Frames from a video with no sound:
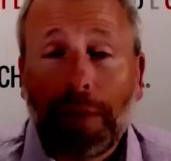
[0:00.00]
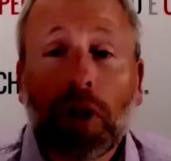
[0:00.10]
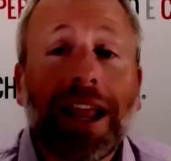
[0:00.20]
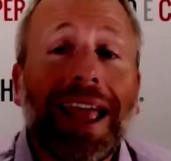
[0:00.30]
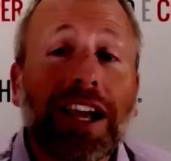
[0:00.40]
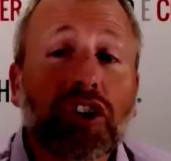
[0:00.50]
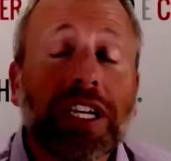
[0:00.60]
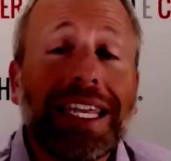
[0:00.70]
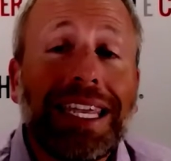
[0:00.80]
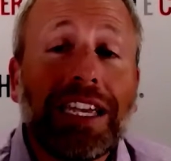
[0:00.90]
I'm going to
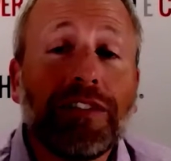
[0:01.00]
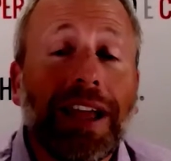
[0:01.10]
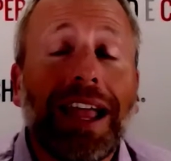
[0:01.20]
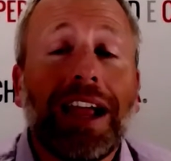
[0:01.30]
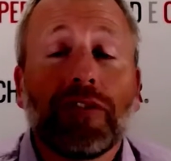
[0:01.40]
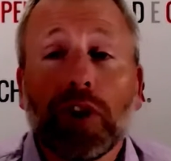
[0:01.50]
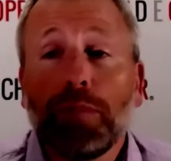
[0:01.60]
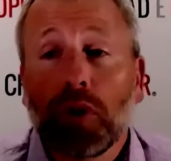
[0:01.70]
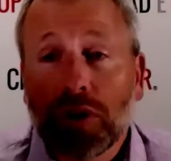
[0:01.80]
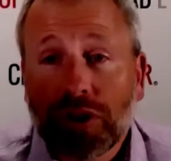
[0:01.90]
actually give every
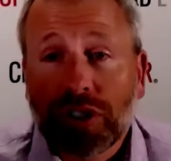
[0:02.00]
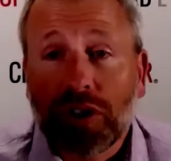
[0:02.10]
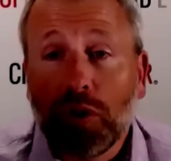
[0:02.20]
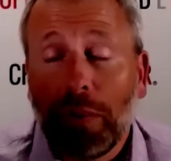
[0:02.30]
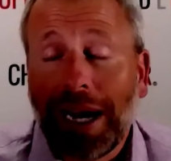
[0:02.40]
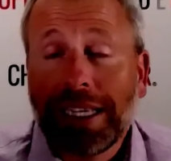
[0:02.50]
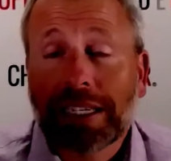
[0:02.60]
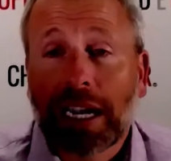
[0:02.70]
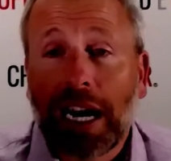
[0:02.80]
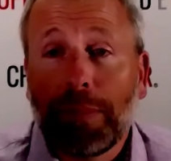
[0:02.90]
person who buys
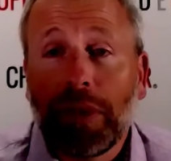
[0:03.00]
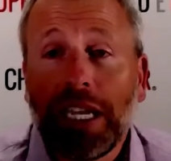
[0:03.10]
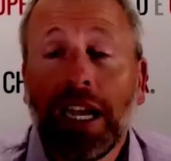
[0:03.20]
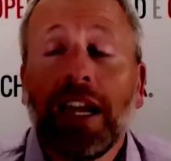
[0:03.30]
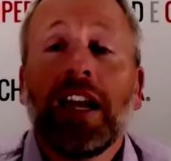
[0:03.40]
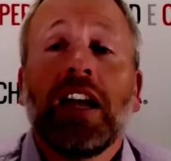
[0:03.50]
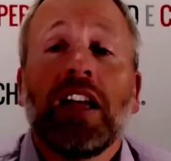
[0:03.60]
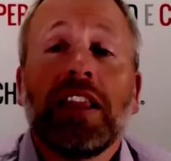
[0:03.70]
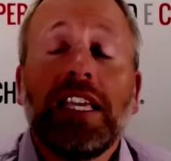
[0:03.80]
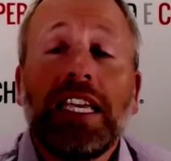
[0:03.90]
a copy
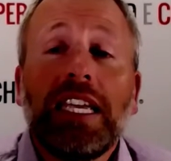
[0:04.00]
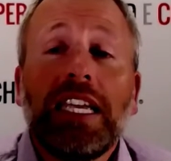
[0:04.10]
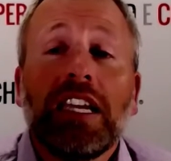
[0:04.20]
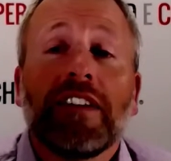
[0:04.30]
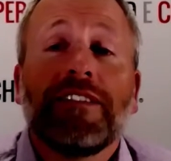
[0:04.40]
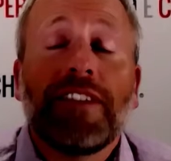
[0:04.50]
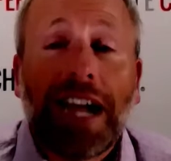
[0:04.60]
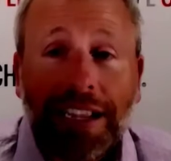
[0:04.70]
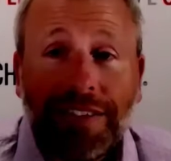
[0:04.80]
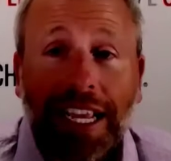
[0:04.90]
the
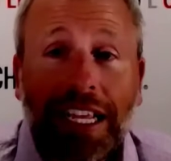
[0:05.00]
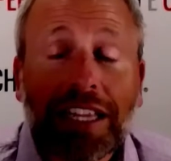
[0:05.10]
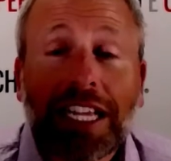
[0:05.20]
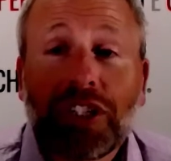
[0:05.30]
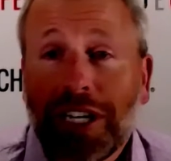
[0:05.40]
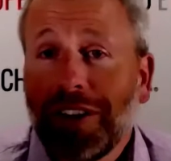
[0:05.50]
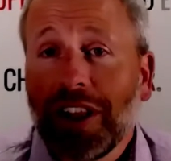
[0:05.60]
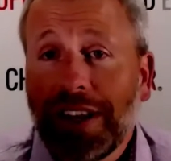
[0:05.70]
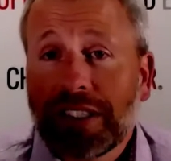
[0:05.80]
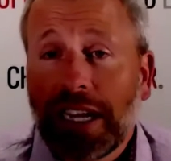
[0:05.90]
5-day Legendary
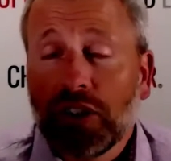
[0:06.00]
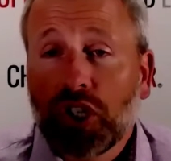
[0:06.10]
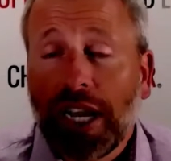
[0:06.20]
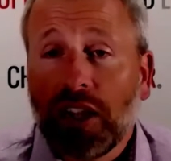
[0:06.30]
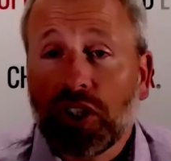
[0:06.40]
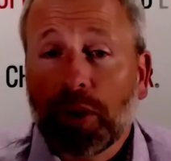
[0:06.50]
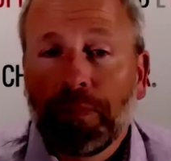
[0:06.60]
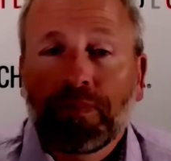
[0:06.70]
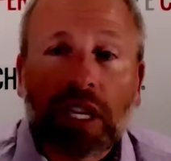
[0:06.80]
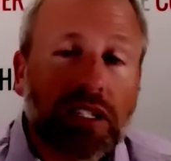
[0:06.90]
Lifestyle Challenge.
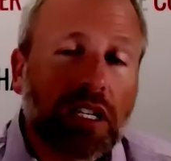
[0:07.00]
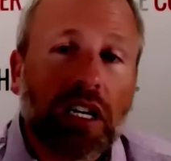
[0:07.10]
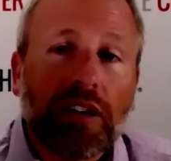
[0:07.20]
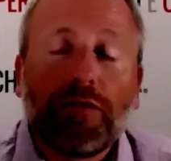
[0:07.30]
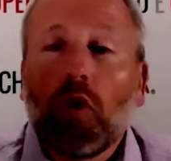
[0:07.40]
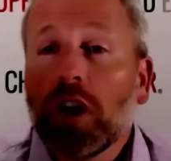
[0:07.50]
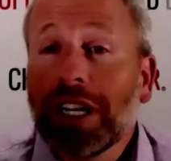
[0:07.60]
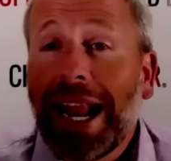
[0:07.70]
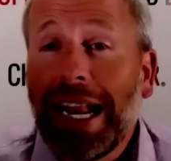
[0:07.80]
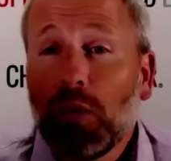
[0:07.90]
It's a
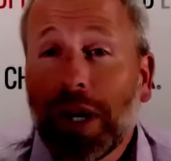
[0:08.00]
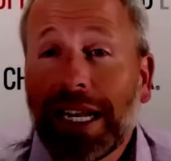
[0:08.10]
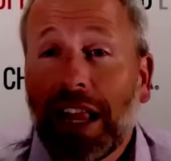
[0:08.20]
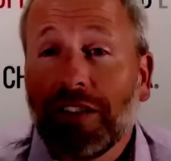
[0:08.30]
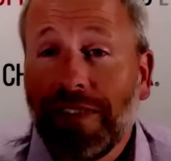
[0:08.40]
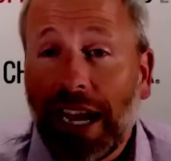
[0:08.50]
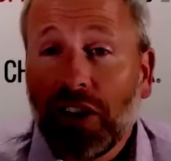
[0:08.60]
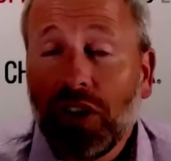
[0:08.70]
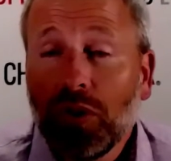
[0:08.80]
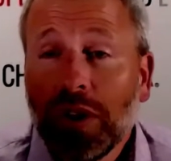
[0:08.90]
$481
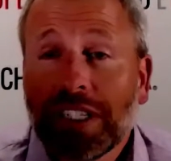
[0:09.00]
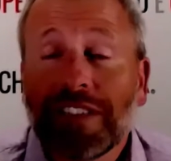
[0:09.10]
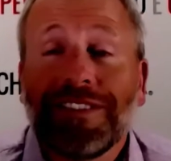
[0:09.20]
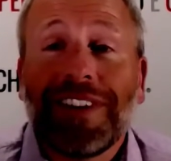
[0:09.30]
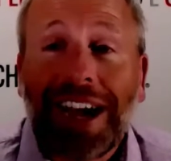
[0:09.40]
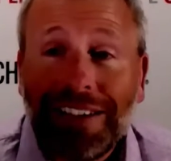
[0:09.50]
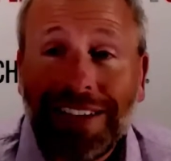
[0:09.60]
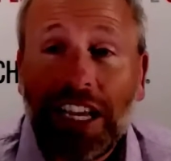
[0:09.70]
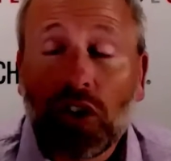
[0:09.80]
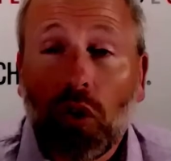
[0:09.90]
value. It's a
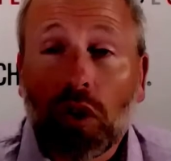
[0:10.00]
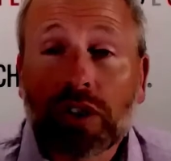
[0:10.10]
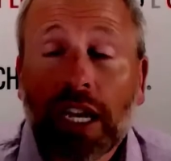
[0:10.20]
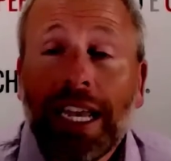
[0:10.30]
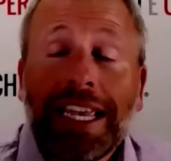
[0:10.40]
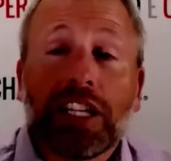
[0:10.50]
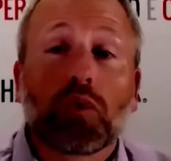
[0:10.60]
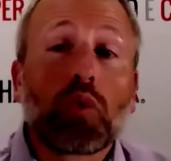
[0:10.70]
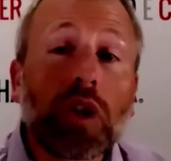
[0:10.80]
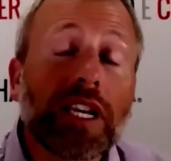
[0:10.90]
5-day course, and it's
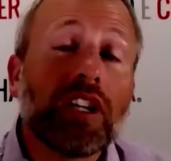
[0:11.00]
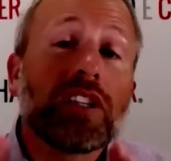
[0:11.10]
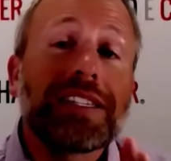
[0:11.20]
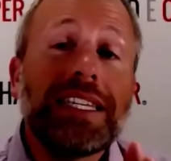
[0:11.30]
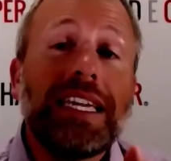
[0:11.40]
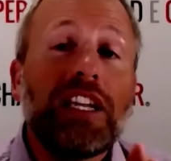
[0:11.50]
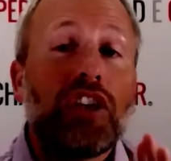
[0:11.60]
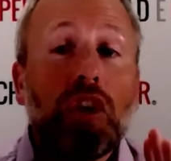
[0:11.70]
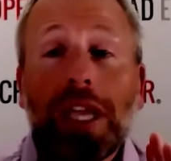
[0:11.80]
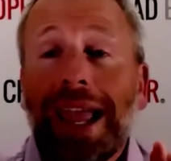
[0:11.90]
really going to see,
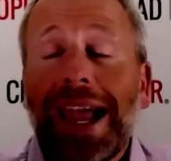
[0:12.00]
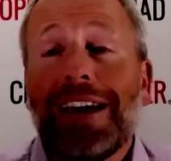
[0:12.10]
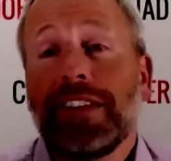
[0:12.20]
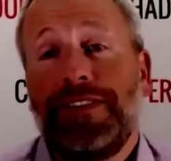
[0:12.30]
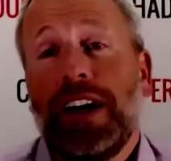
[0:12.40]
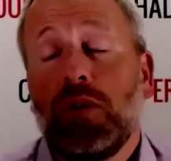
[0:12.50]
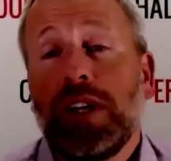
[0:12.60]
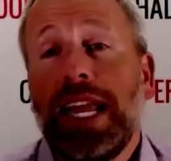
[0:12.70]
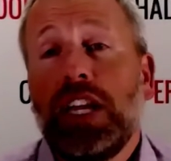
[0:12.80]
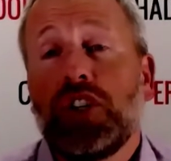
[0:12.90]
do you have the
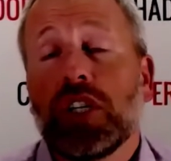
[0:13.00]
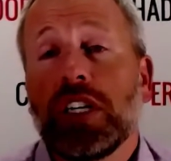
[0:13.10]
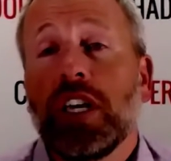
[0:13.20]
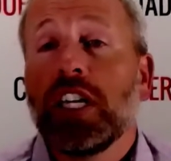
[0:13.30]
foundation